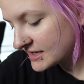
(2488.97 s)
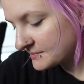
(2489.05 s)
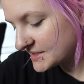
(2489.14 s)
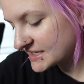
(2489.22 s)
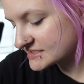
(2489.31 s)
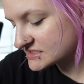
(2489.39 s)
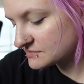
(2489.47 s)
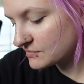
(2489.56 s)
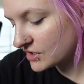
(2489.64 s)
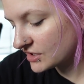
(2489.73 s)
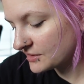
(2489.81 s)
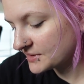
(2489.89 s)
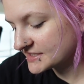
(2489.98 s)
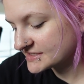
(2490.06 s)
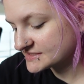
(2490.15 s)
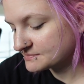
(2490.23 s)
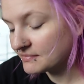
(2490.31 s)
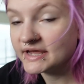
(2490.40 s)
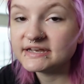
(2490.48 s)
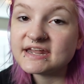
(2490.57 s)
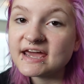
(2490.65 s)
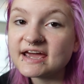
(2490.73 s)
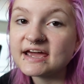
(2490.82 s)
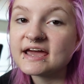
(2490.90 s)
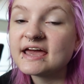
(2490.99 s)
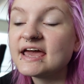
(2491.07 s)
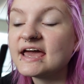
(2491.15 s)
because tomorrow is Monday,